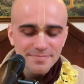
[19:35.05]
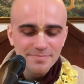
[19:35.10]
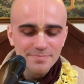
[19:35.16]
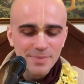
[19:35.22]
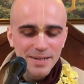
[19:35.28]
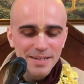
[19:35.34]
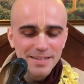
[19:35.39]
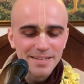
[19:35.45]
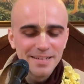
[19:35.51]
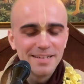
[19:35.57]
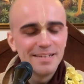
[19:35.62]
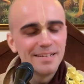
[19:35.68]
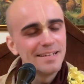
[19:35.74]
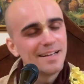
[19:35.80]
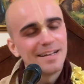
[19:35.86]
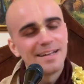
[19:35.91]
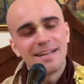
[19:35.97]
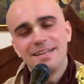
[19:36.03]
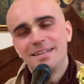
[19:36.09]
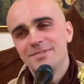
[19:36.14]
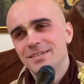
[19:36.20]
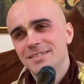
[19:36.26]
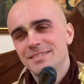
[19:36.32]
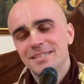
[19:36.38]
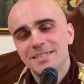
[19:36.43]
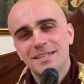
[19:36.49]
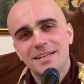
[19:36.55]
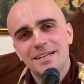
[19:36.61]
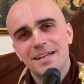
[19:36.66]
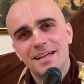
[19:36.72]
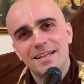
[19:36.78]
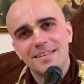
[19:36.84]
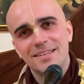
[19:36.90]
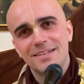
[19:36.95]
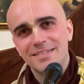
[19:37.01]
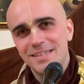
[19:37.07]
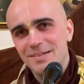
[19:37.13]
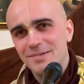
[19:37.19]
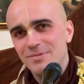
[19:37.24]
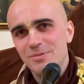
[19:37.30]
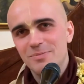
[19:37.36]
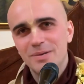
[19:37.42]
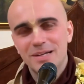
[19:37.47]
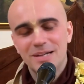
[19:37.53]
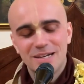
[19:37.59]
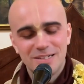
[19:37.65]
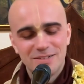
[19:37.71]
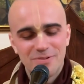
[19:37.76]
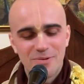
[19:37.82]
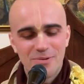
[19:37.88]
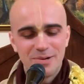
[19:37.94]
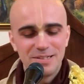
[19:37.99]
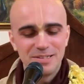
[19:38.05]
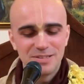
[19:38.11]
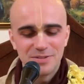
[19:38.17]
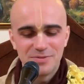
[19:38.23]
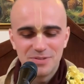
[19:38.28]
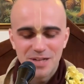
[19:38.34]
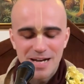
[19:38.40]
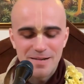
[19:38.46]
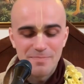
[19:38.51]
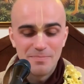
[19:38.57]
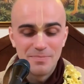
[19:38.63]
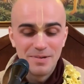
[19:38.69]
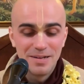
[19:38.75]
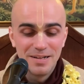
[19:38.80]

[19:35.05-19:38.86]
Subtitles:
But anyways, I thought that would be kind of a waste of time.